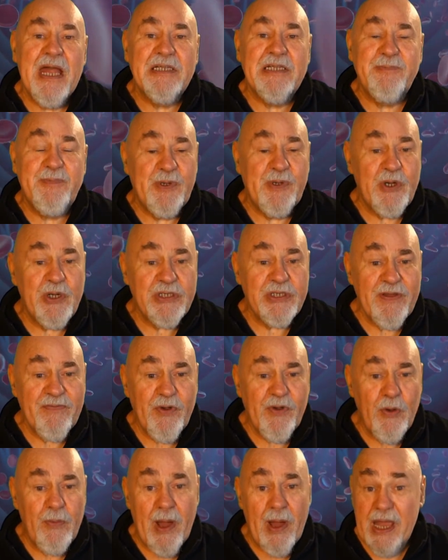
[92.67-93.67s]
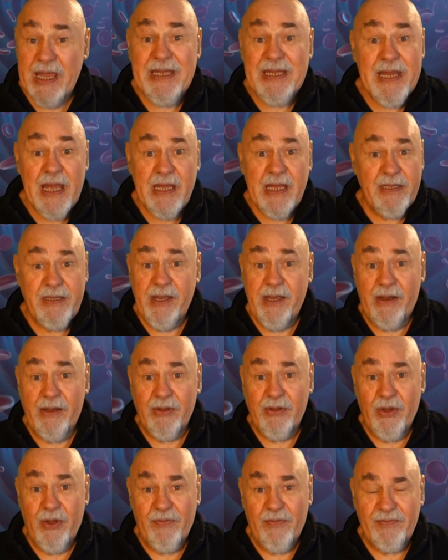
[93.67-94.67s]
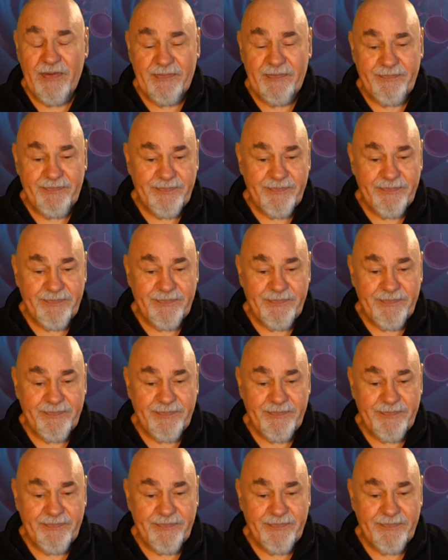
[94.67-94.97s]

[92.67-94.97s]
It's because I've got my heating turned off.